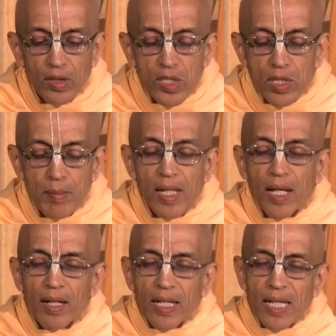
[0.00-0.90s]

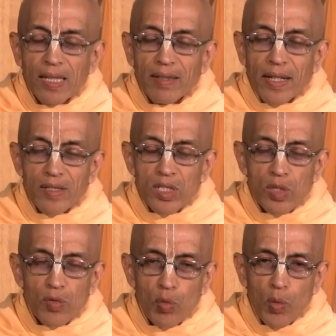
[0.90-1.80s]
Similarly, there
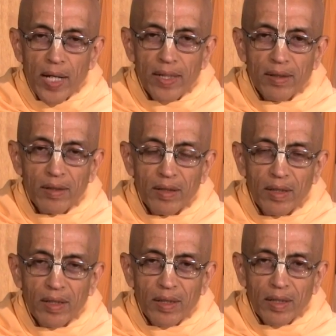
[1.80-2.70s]
is one
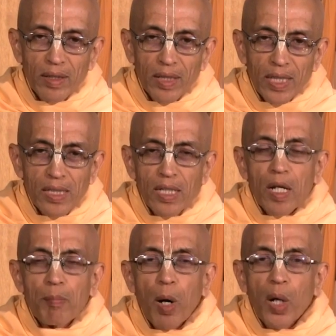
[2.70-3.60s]

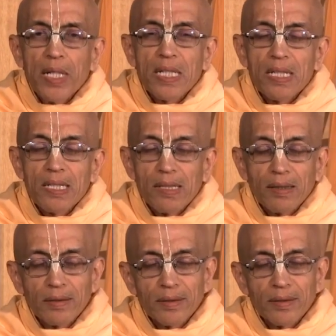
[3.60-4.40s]
inner body